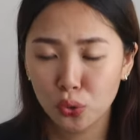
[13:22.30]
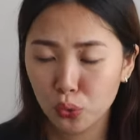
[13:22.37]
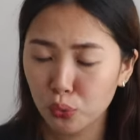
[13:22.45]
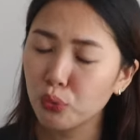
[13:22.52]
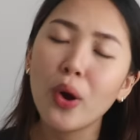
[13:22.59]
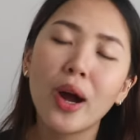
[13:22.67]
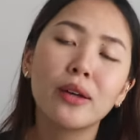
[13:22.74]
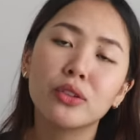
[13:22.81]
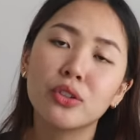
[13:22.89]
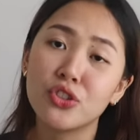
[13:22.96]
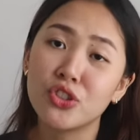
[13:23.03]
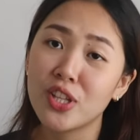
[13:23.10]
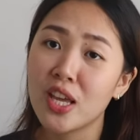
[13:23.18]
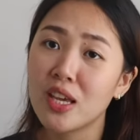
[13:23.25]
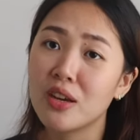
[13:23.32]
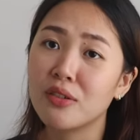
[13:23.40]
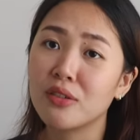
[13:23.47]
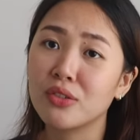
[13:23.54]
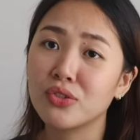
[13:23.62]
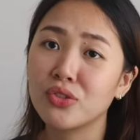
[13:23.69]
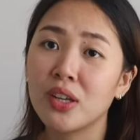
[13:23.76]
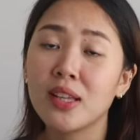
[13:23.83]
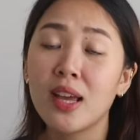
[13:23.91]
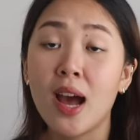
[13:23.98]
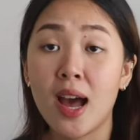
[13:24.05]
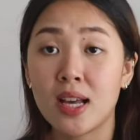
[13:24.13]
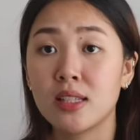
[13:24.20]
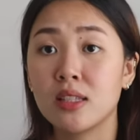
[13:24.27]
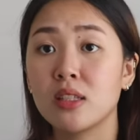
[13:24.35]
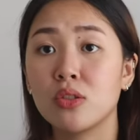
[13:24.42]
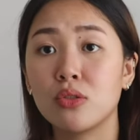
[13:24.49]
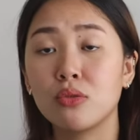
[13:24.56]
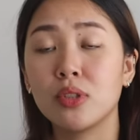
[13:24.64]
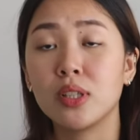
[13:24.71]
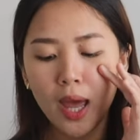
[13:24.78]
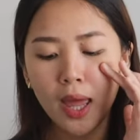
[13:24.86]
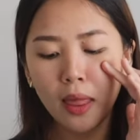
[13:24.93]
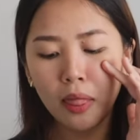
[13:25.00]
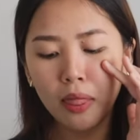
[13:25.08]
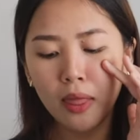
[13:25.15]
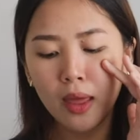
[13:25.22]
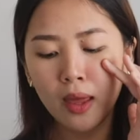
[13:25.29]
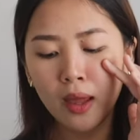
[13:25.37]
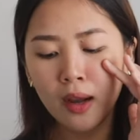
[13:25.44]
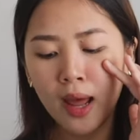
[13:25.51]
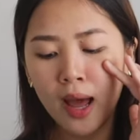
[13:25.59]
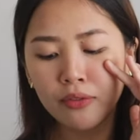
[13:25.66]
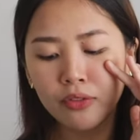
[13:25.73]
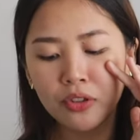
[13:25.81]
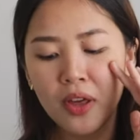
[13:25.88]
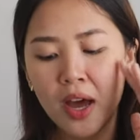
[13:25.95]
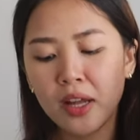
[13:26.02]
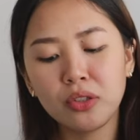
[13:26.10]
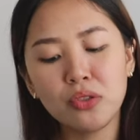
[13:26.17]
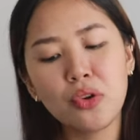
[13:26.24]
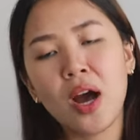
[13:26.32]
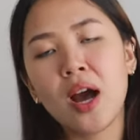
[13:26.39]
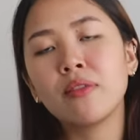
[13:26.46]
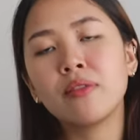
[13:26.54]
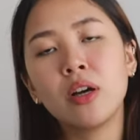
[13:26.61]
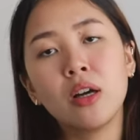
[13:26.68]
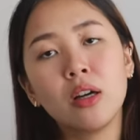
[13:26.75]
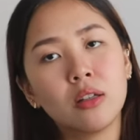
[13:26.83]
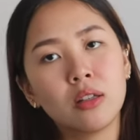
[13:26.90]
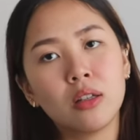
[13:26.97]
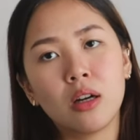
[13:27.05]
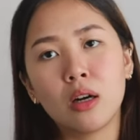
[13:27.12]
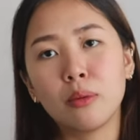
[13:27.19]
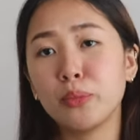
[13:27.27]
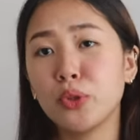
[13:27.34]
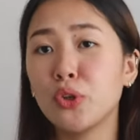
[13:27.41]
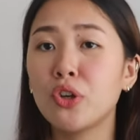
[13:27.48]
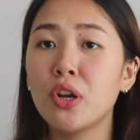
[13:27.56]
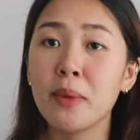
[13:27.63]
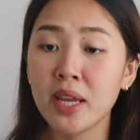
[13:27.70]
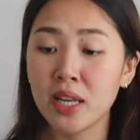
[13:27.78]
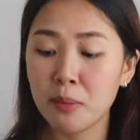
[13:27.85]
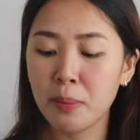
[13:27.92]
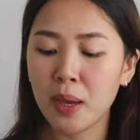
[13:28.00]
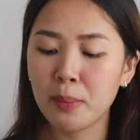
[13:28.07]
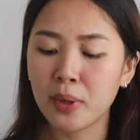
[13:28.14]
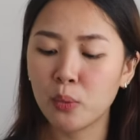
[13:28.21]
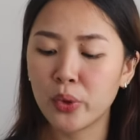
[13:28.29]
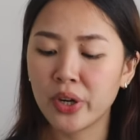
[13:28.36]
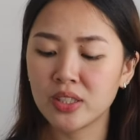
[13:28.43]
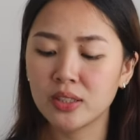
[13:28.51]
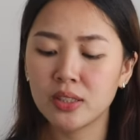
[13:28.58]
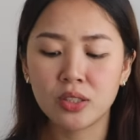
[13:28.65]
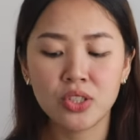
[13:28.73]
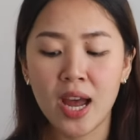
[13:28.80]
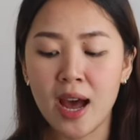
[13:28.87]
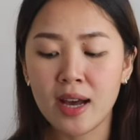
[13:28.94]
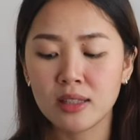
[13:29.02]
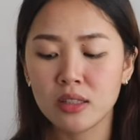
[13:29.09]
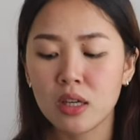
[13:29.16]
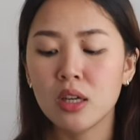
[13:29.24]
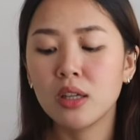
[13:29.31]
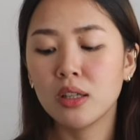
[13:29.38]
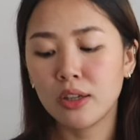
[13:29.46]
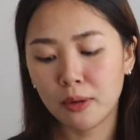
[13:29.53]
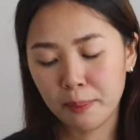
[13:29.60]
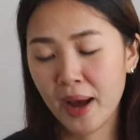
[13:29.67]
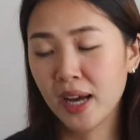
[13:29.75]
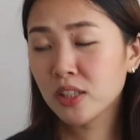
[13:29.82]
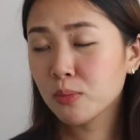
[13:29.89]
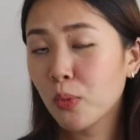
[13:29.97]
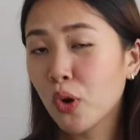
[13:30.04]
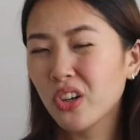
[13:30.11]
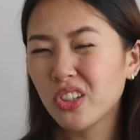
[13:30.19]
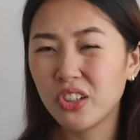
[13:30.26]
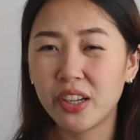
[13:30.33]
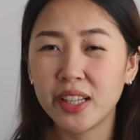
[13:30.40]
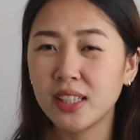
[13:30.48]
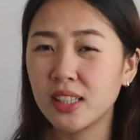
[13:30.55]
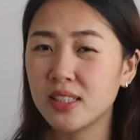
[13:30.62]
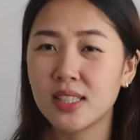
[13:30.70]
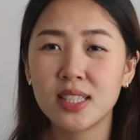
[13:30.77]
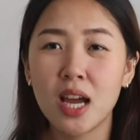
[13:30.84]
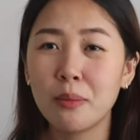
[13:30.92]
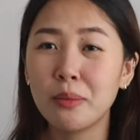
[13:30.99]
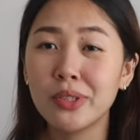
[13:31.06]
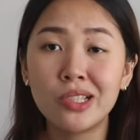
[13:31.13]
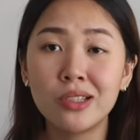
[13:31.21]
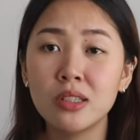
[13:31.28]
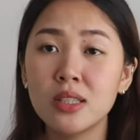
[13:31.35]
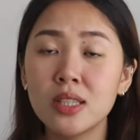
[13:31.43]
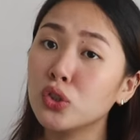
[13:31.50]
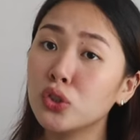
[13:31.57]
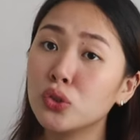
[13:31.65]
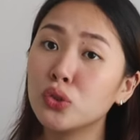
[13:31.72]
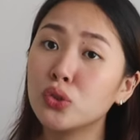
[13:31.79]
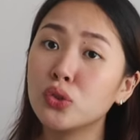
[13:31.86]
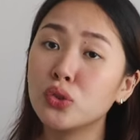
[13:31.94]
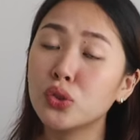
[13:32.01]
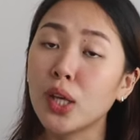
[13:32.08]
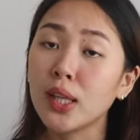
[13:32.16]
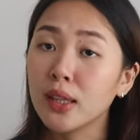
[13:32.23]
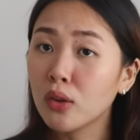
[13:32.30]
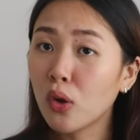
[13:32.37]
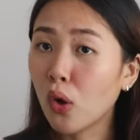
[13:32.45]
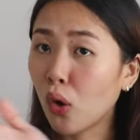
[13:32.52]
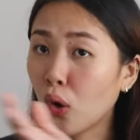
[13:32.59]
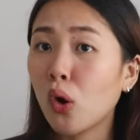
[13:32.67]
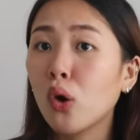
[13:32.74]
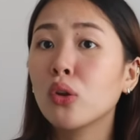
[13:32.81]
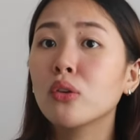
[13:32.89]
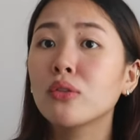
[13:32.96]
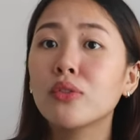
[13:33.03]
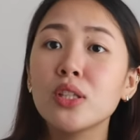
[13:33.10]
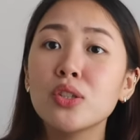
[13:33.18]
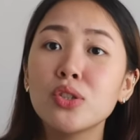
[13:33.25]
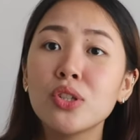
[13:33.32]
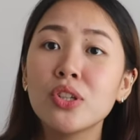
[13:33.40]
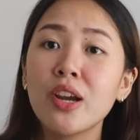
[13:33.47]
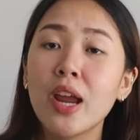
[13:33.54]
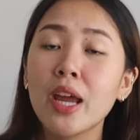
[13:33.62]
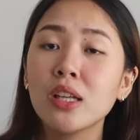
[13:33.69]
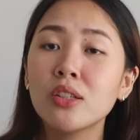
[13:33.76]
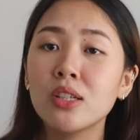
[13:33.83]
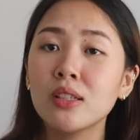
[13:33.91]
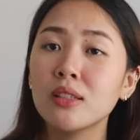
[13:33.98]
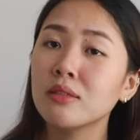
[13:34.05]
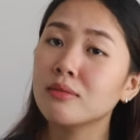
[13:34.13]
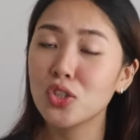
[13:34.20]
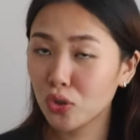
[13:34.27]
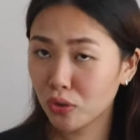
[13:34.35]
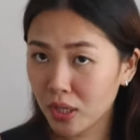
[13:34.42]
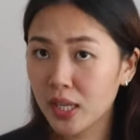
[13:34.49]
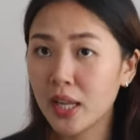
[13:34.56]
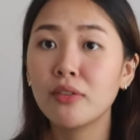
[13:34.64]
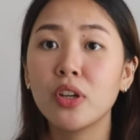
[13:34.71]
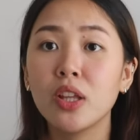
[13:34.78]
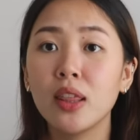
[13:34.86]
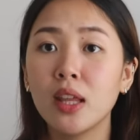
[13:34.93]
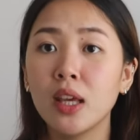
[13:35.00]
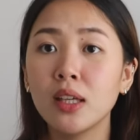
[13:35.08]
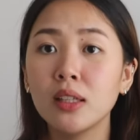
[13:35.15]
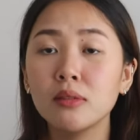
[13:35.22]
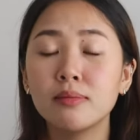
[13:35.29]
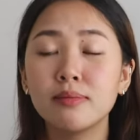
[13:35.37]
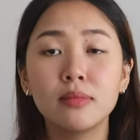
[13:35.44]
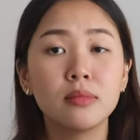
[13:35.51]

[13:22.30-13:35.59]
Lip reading: throughout your stay here in Australia as a student. And then after that, you have your remaining paperwork, such as your passport, your English exam results. You send all of these to your agent, screen everything,